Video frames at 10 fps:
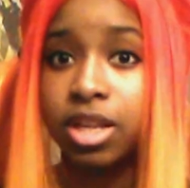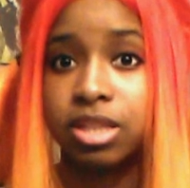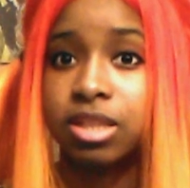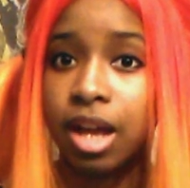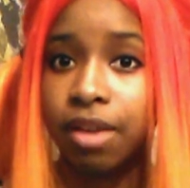
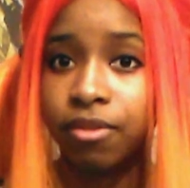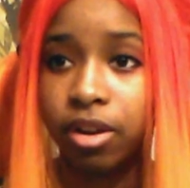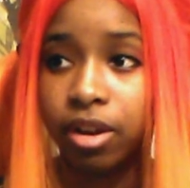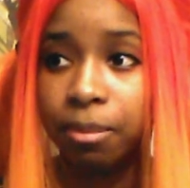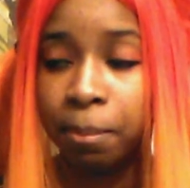it's not
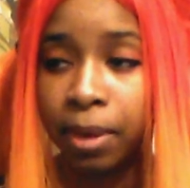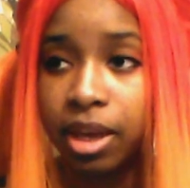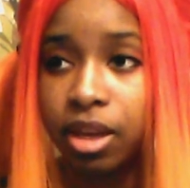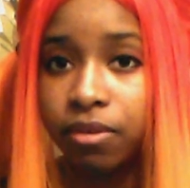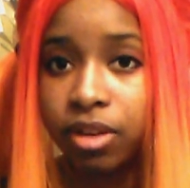very
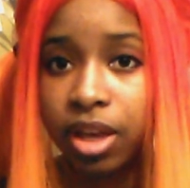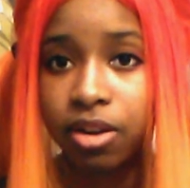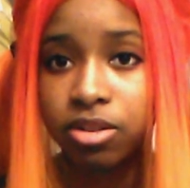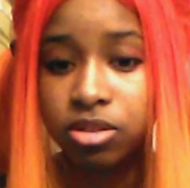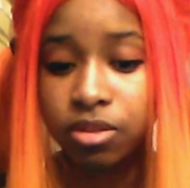big of a
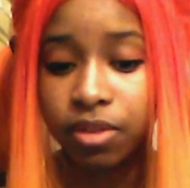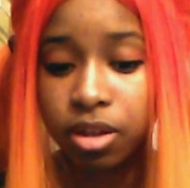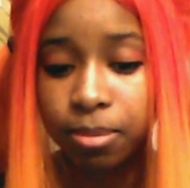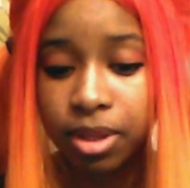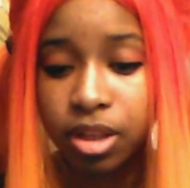character
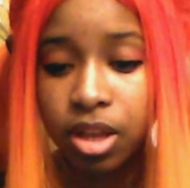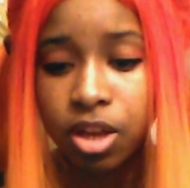development.